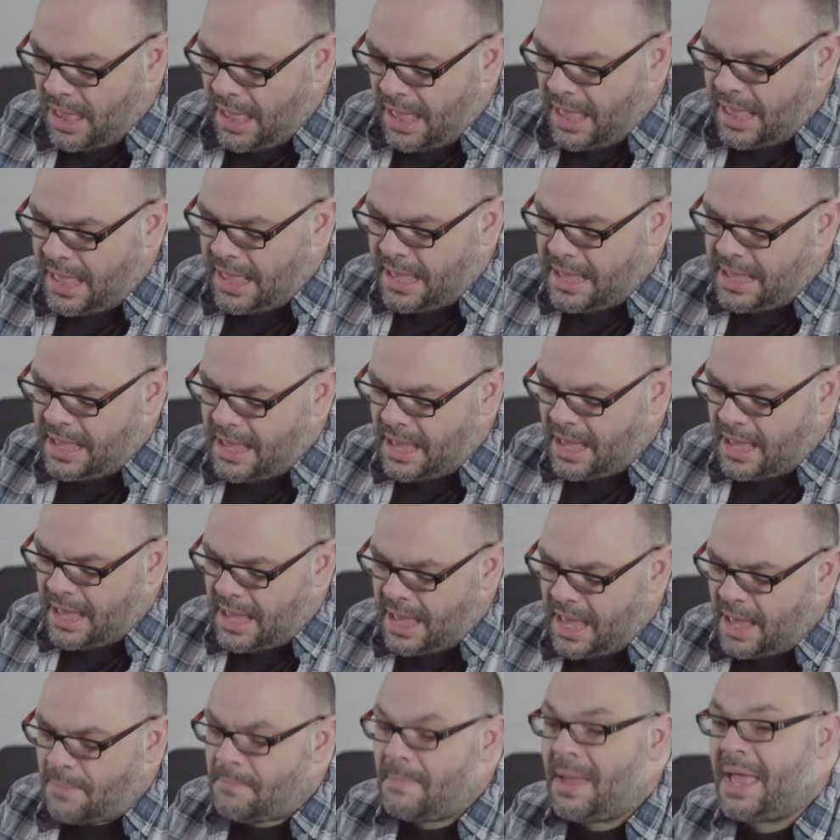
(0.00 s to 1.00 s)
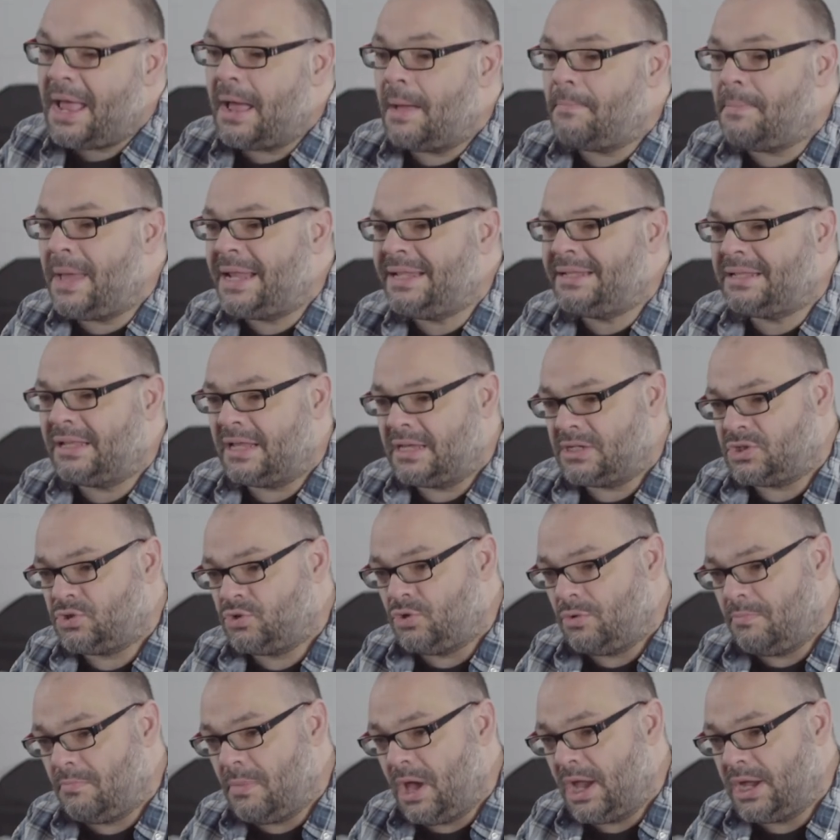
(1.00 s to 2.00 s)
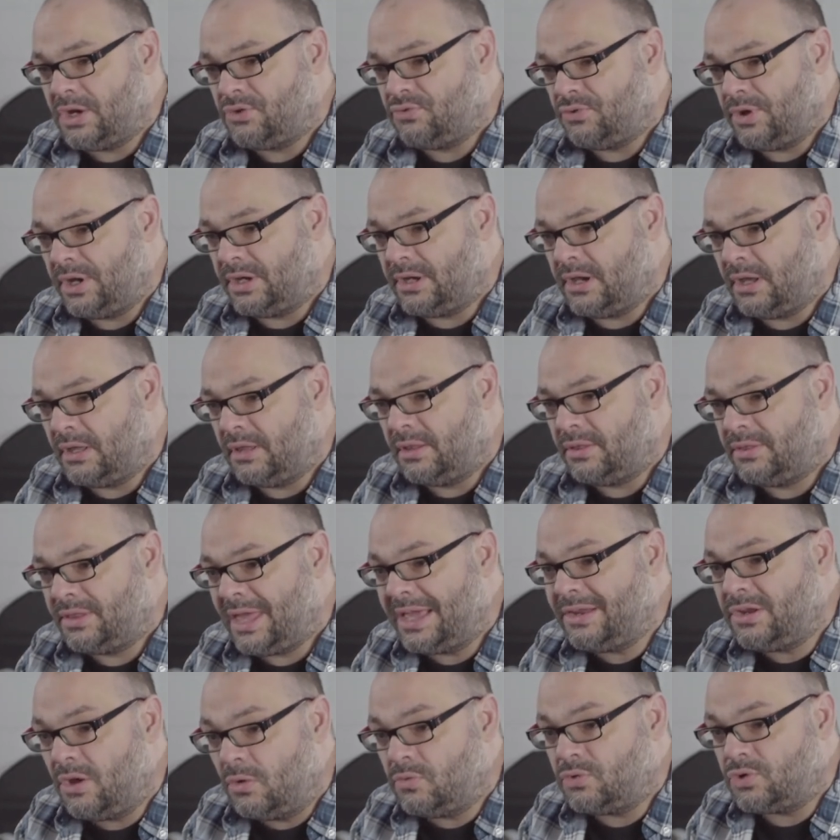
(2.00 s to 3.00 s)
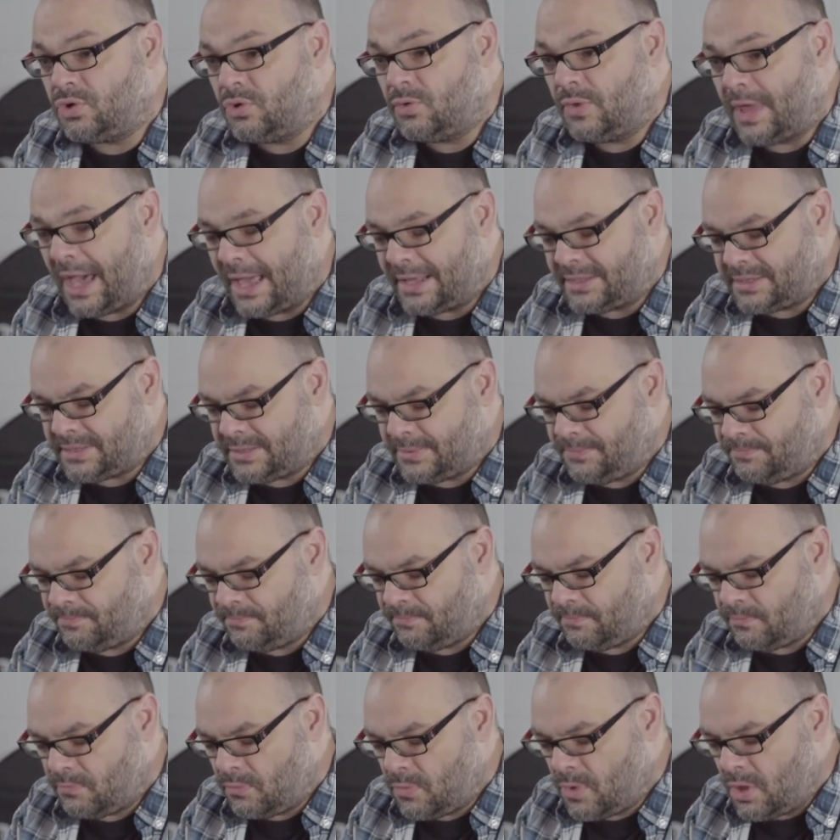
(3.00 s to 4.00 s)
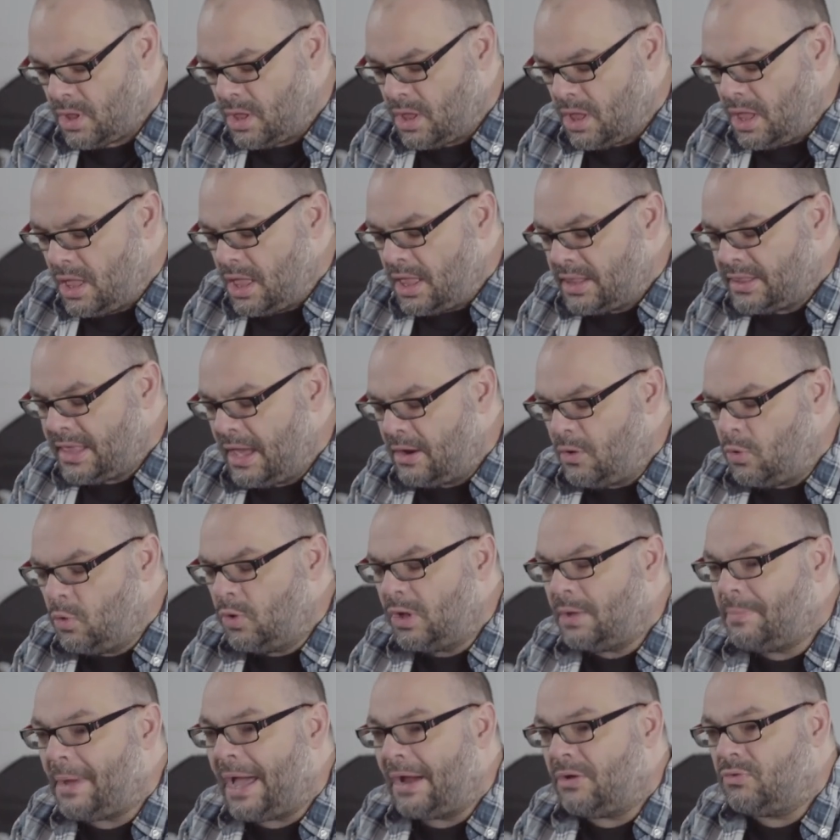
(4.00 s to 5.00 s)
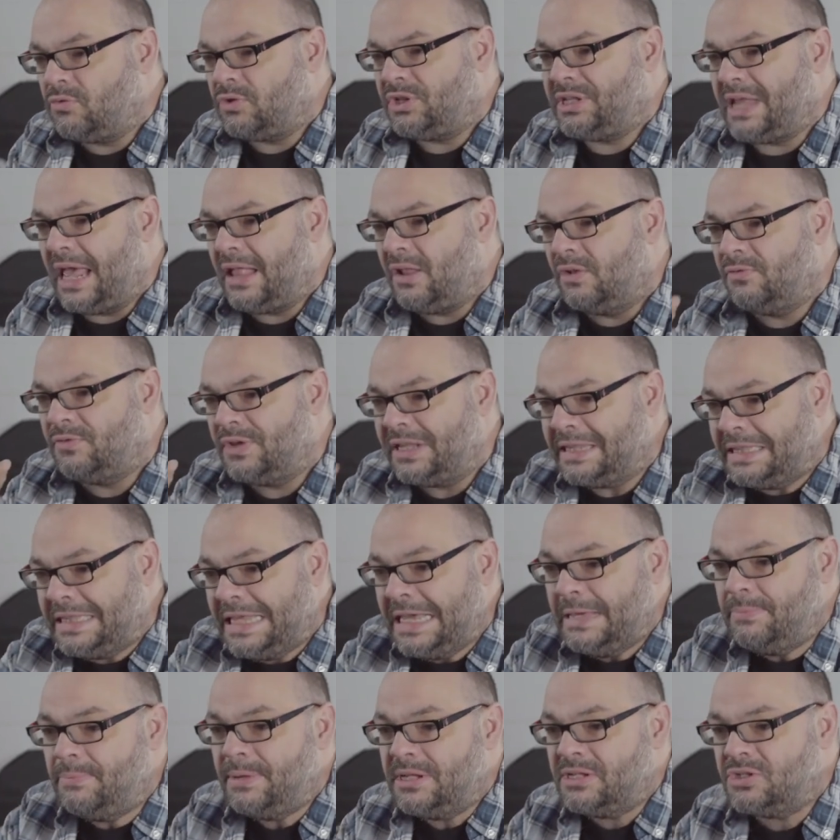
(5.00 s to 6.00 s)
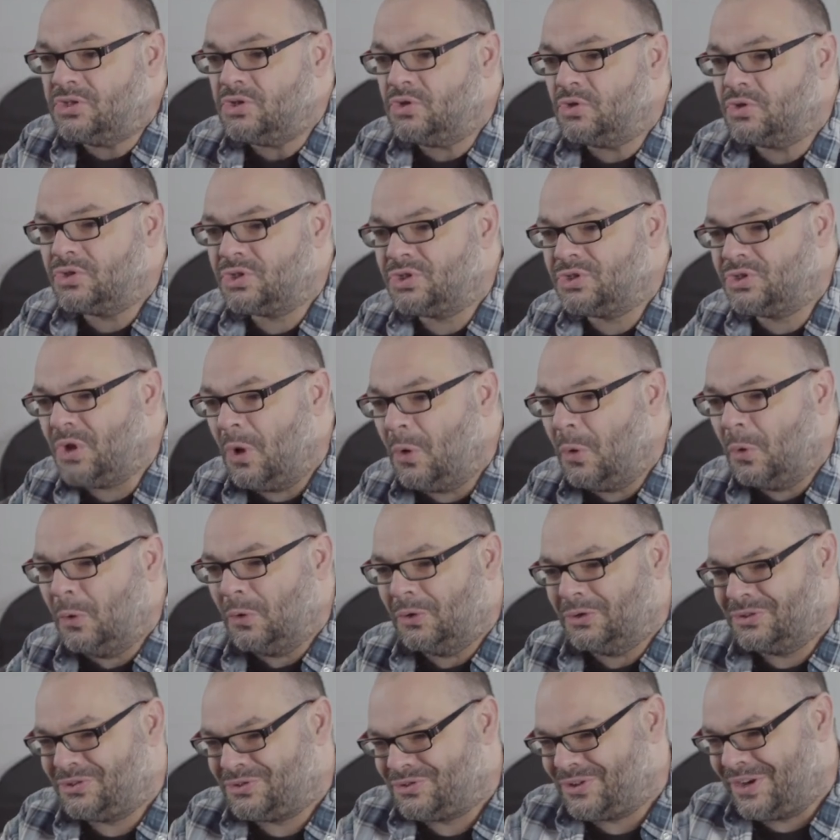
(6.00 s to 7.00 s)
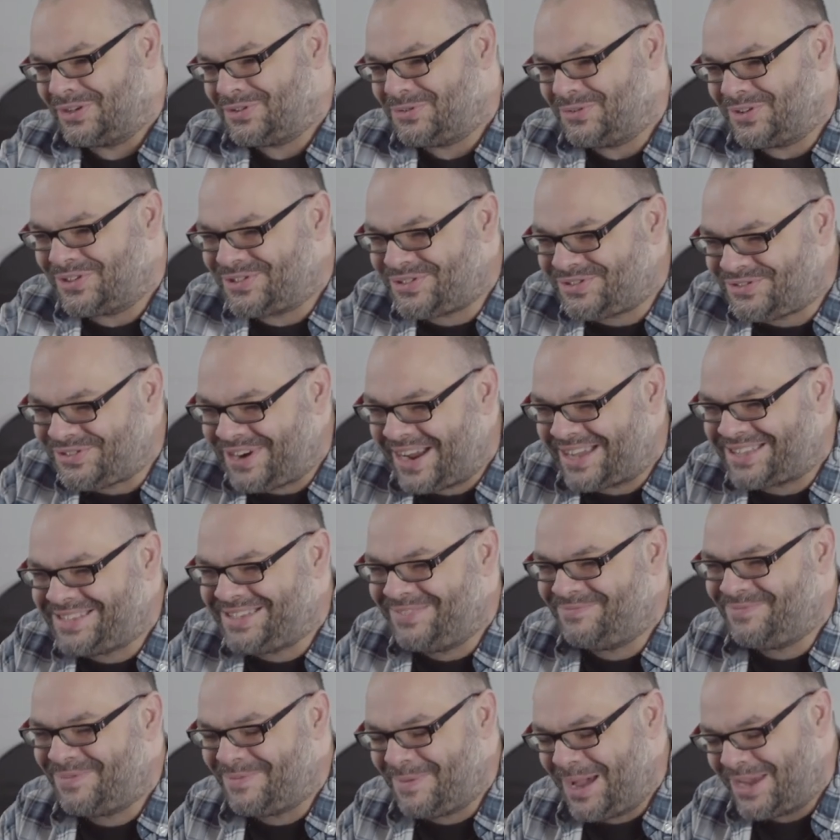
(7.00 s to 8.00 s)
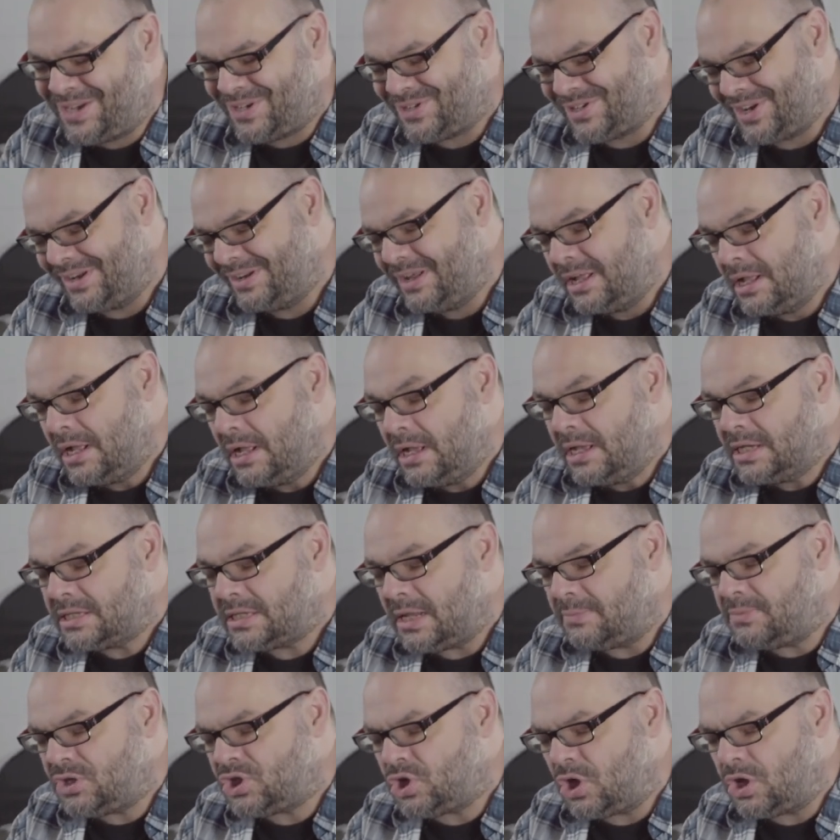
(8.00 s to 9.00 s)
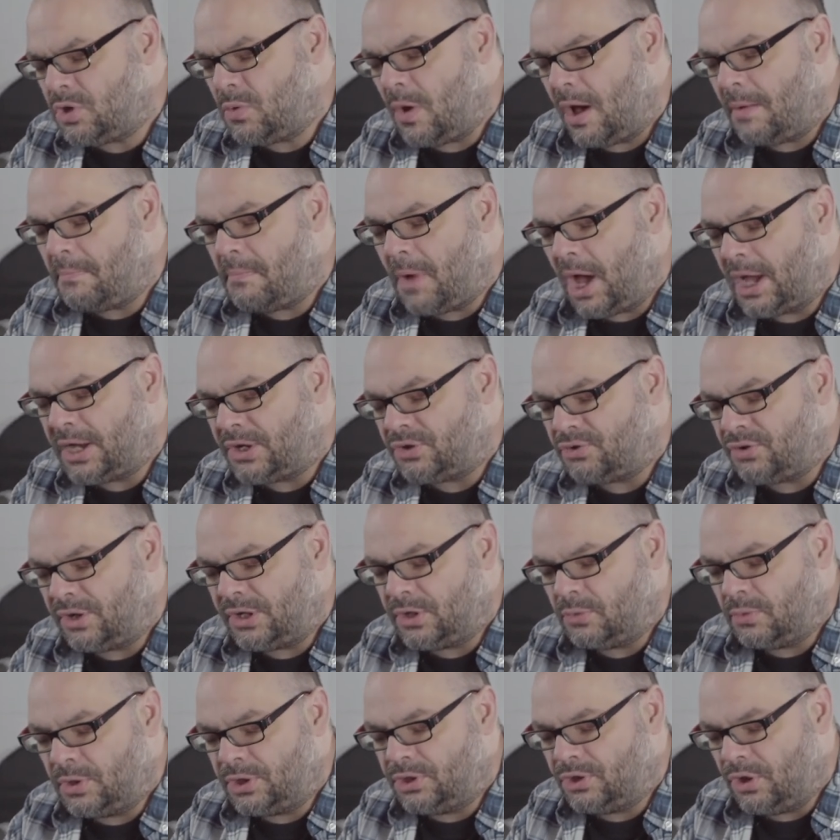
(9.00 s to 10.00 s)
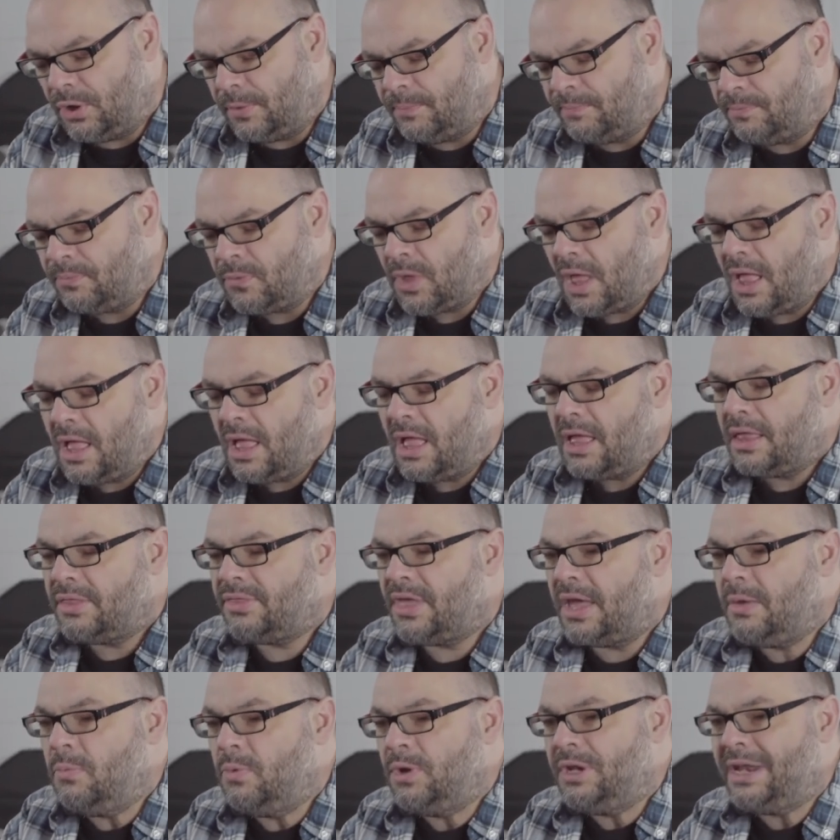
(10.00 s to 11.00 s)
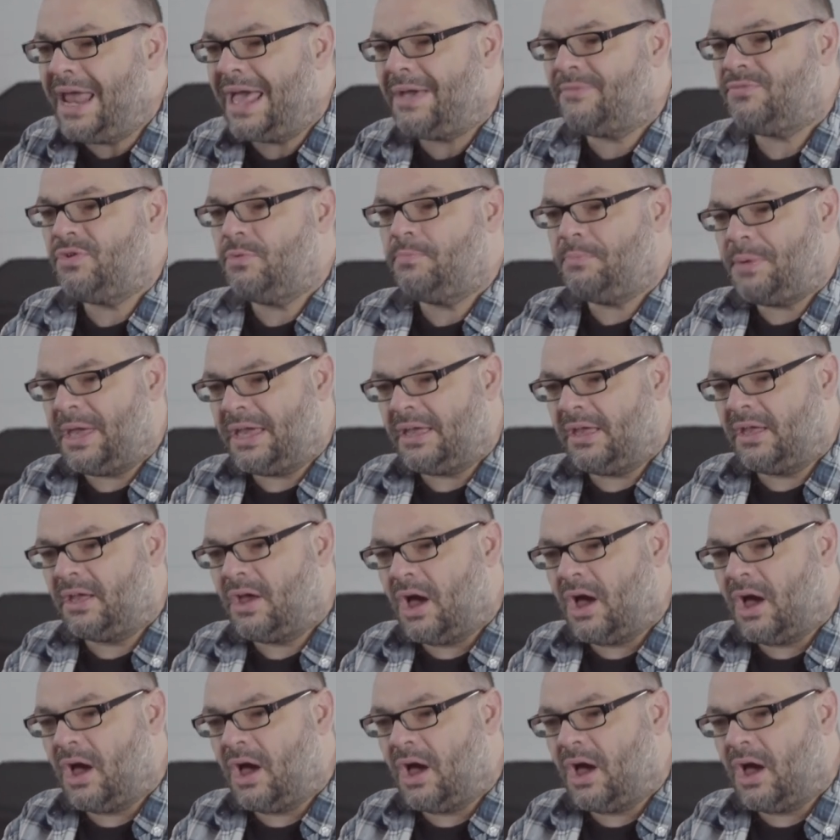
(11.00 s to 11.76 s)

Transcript: a, uh, a, me a mentalist or a mind reader, they don't do that. They're all about delving deep into your soul and trying to extract information. So let me show you what a mind reader would do. They wouldn't have you pick a